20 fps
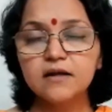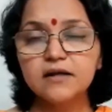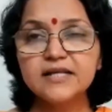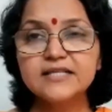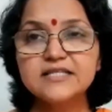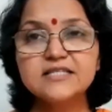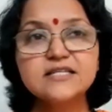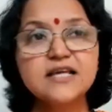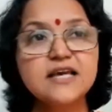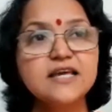
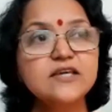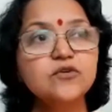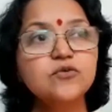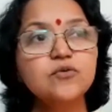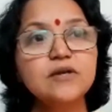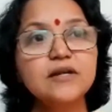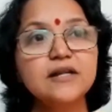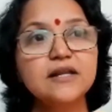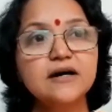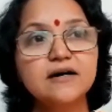Let's say
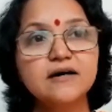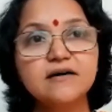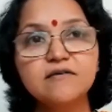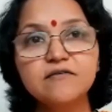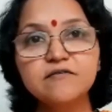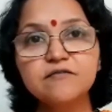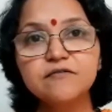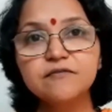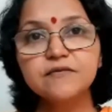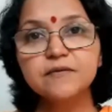you
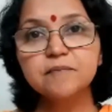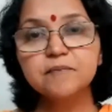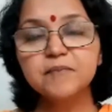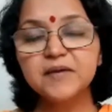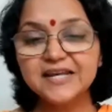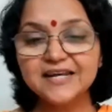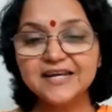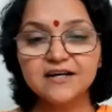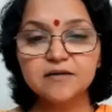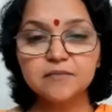love
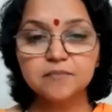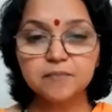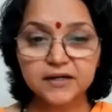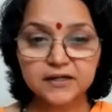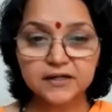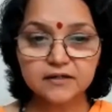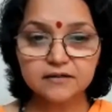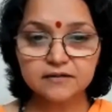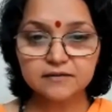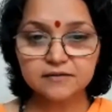peanut
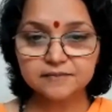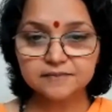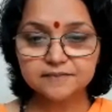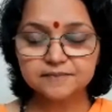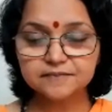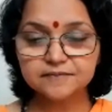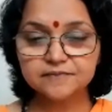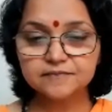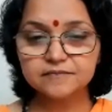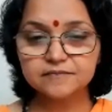butter
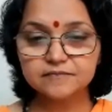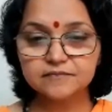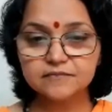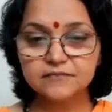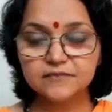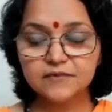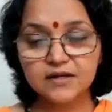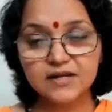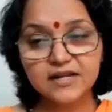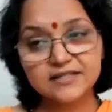
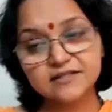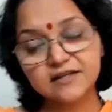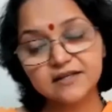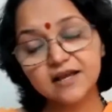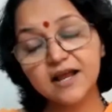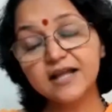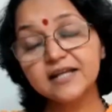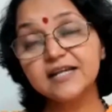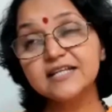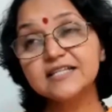let
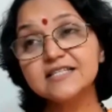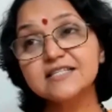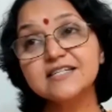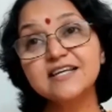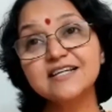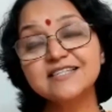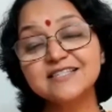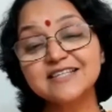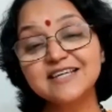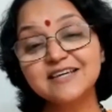and let's say
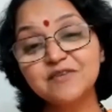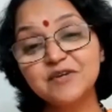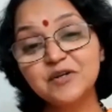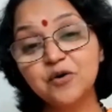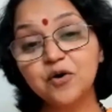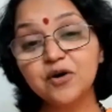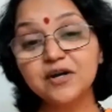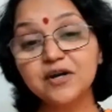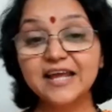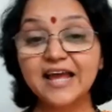it's even
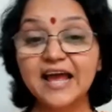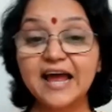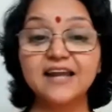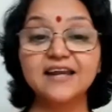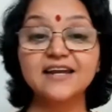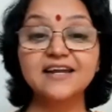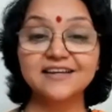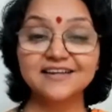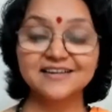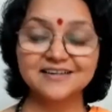
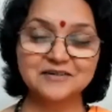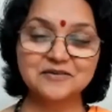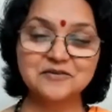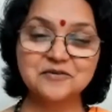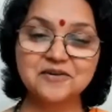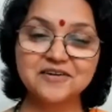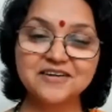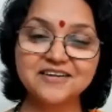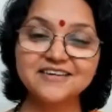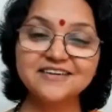organic
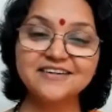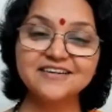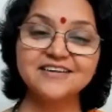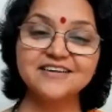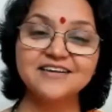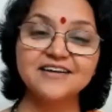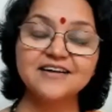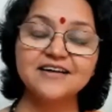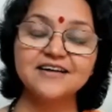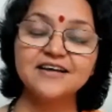okay
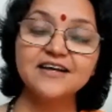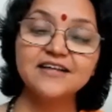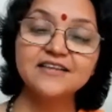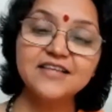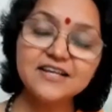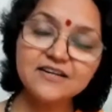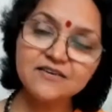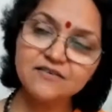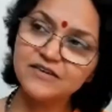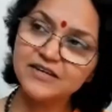
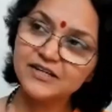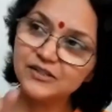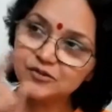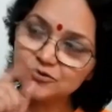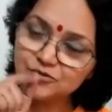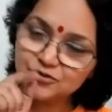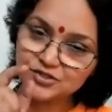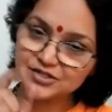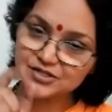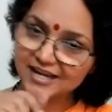then when
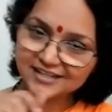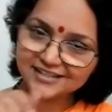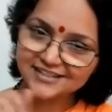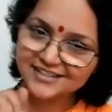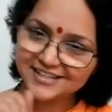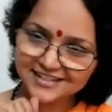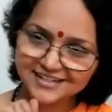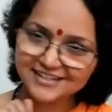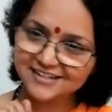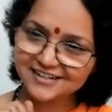you check
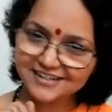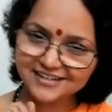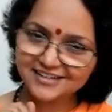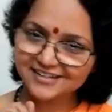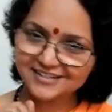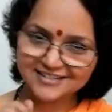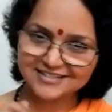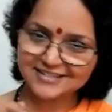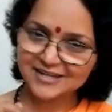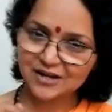the
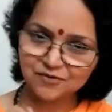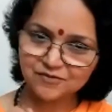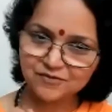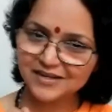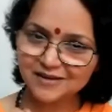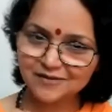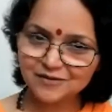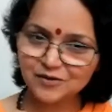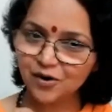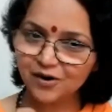ingredients now
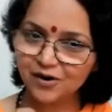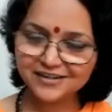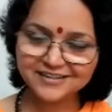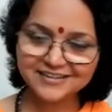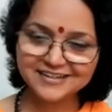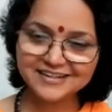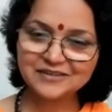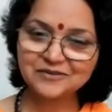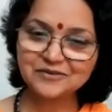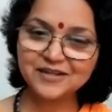we have
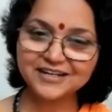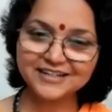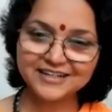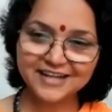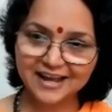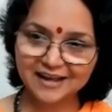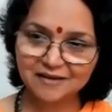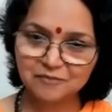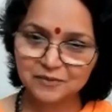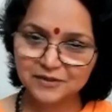gotten into that
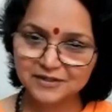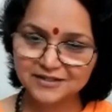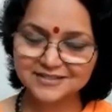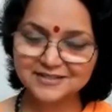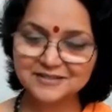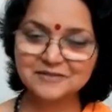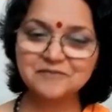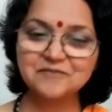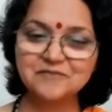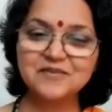habit
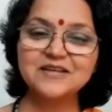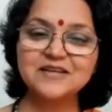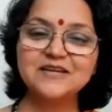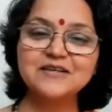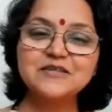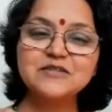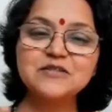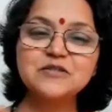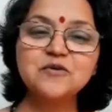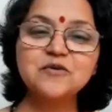
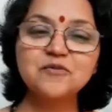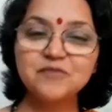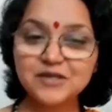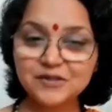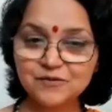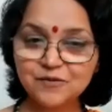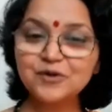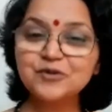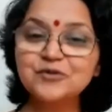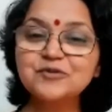so
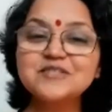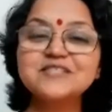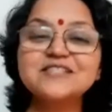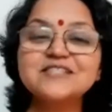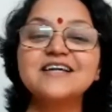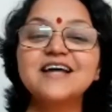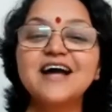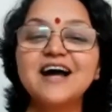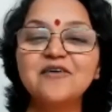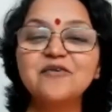we want to
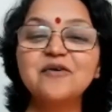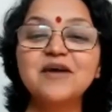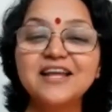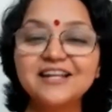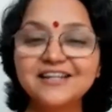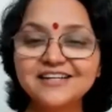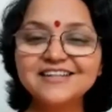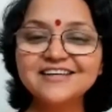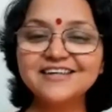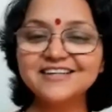see how
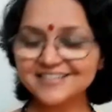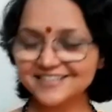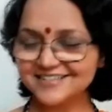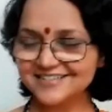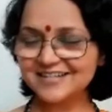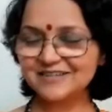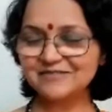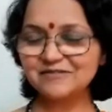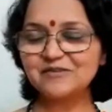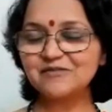healthy it
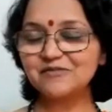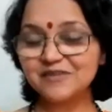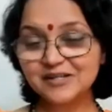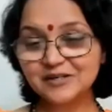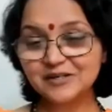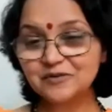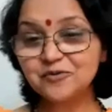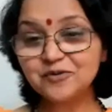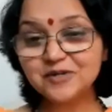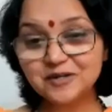is and we
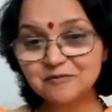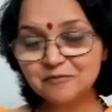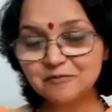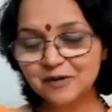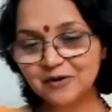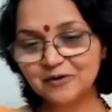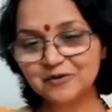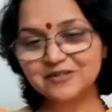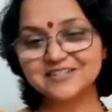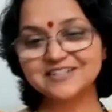feel good
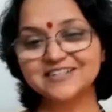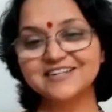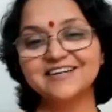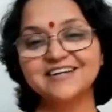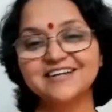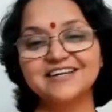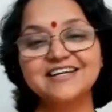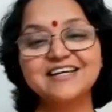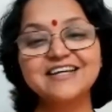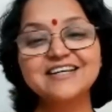about
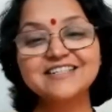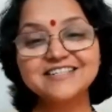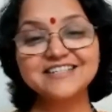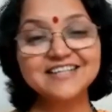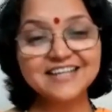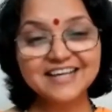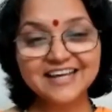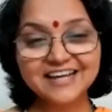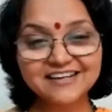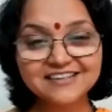
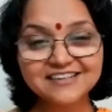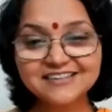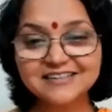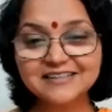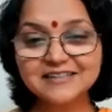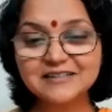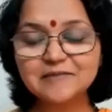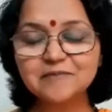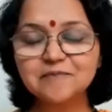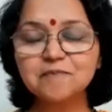eating
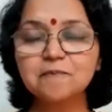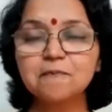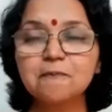healthy